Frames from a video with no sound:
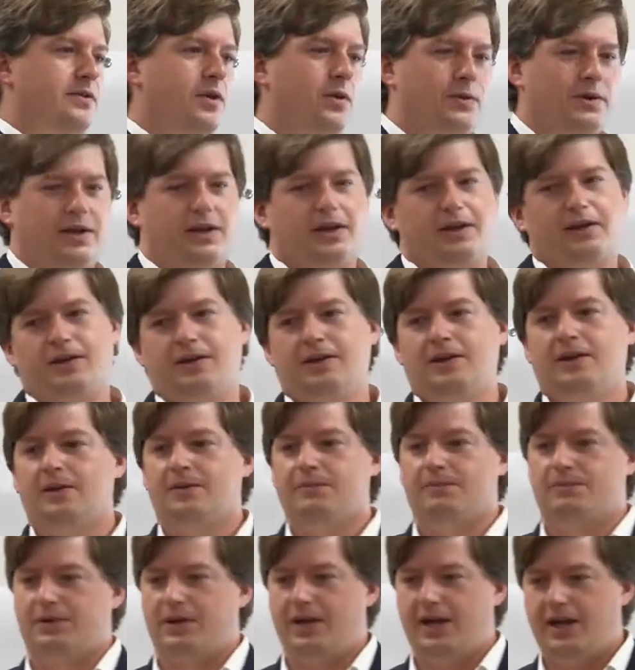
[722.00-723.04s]
zoning,
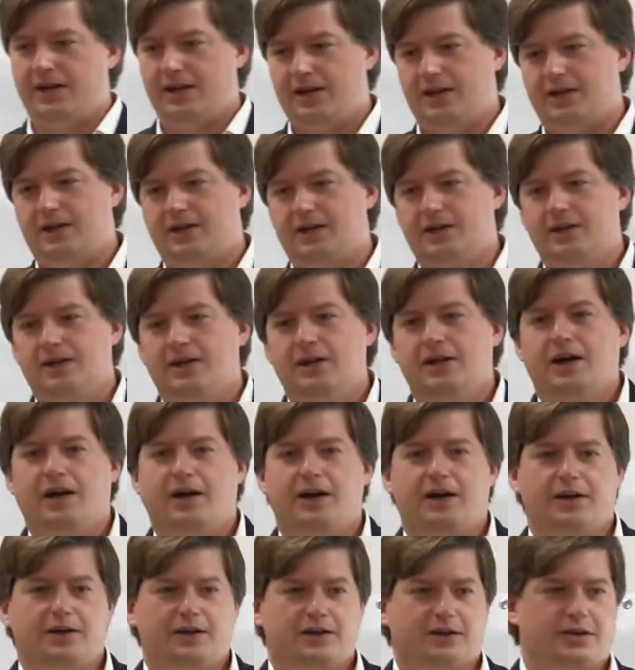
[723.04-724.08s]
planning,
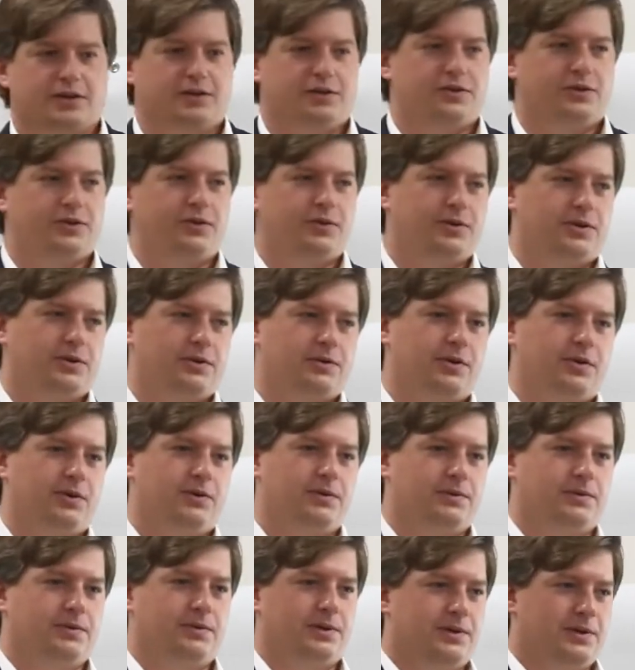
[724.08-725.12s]
you get to choose your
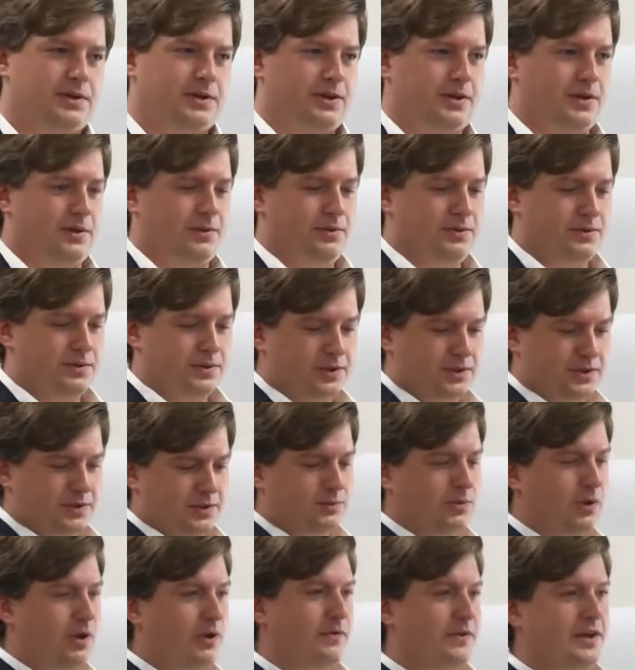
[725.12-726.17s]
own
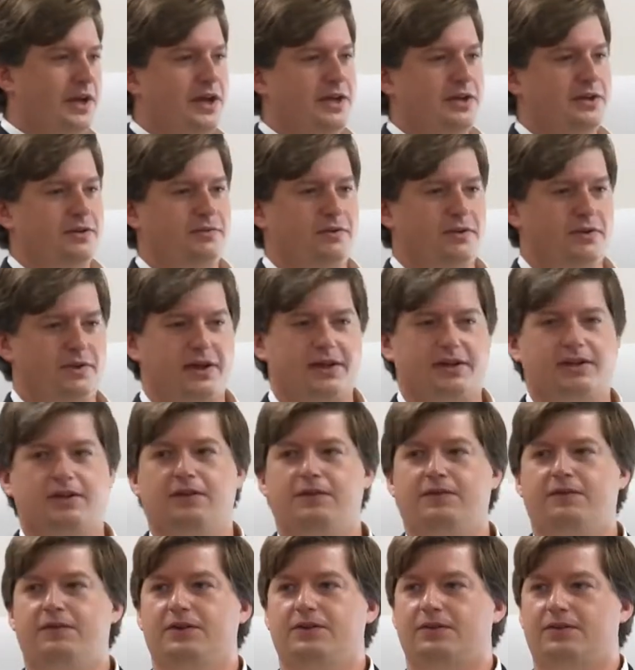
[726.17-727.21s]
qualifications for elected
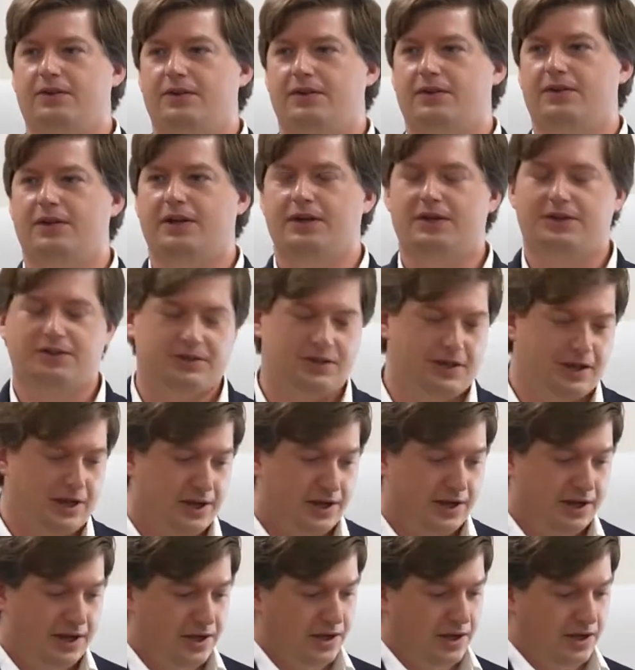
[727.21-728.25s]
officials and such.
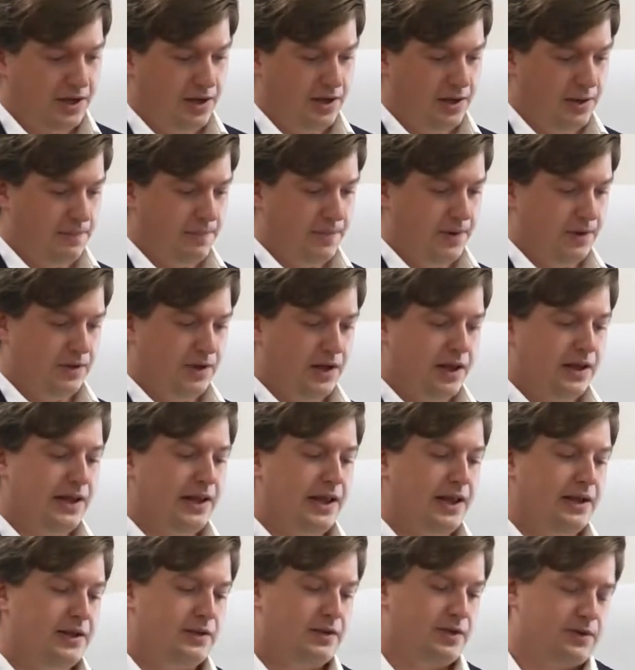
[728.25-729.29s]
A lot of
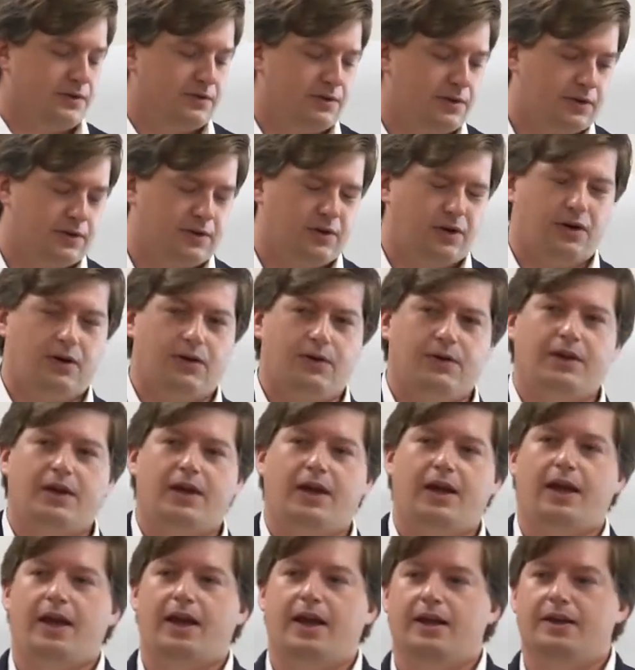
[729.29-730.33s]
that is under assault,
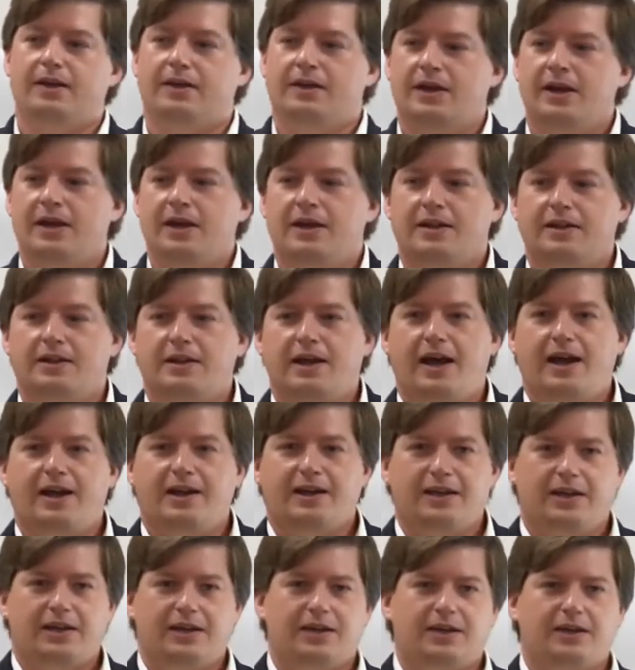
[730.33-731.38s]
and
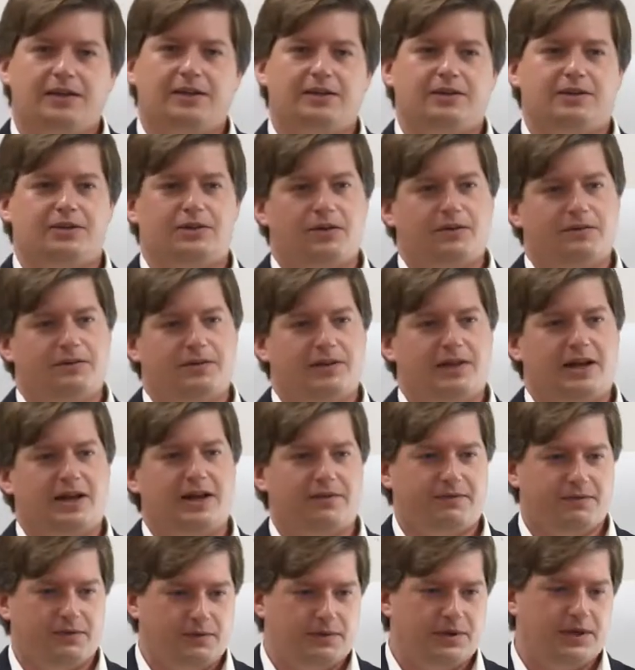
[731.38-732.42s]
that is, over the
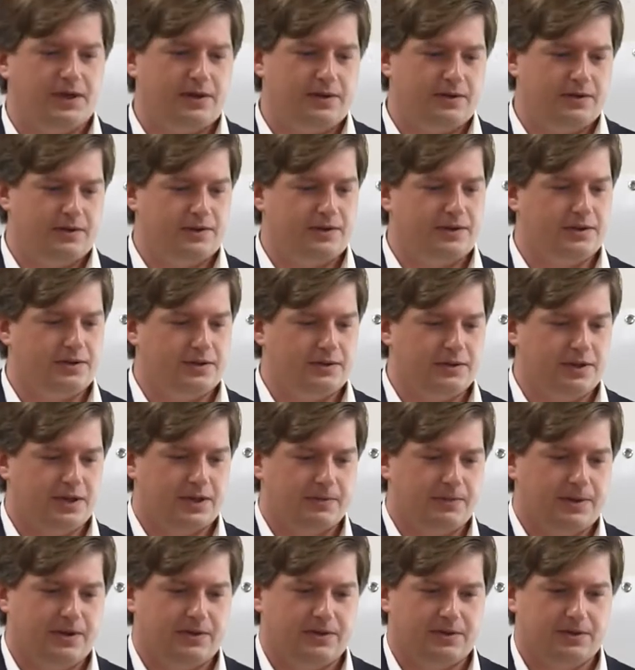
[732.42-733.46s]
last few years, you think
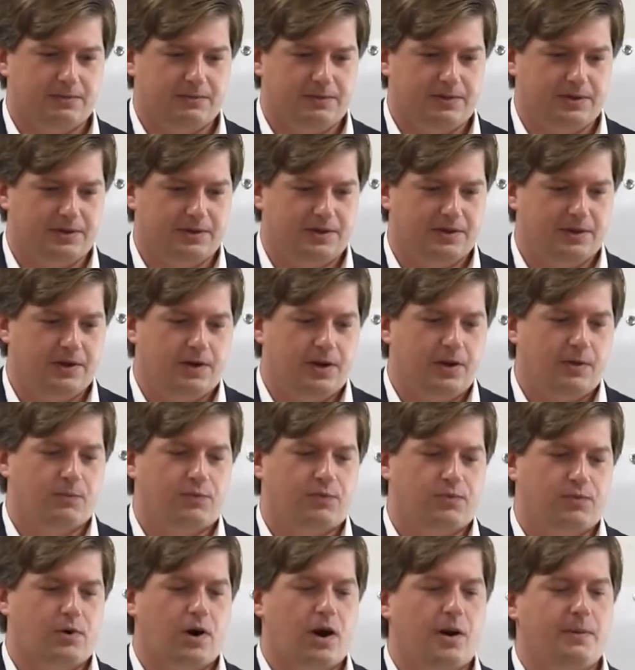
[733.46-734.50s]
about some of the
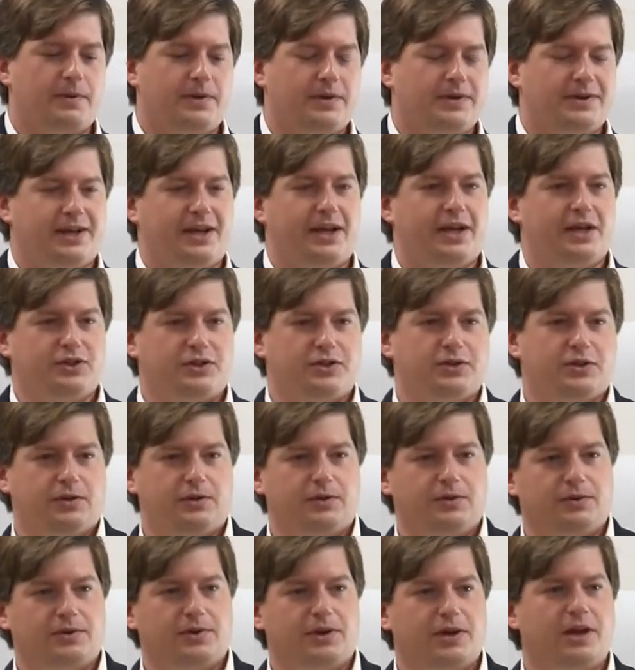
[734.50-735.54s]
prominent
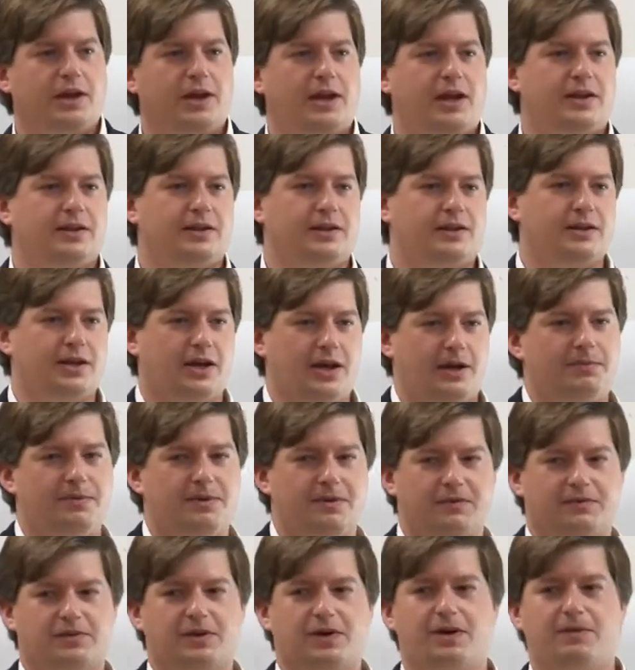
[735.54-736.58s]
issues and the types
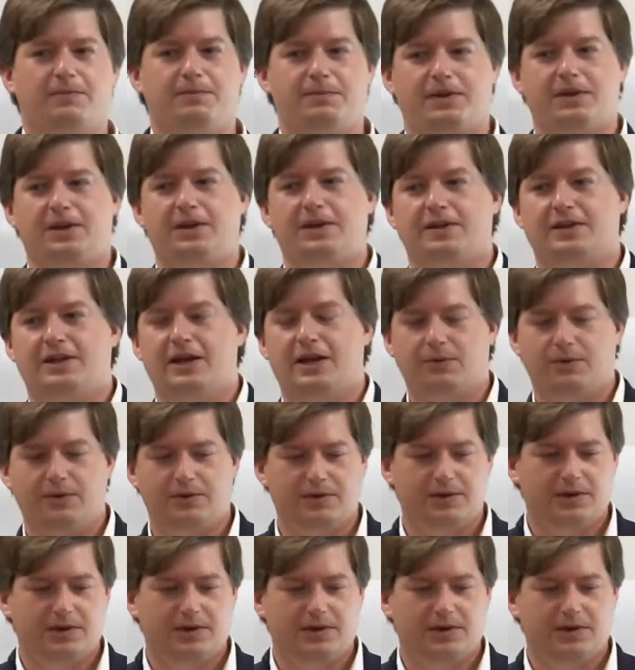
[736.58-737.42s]
of companies that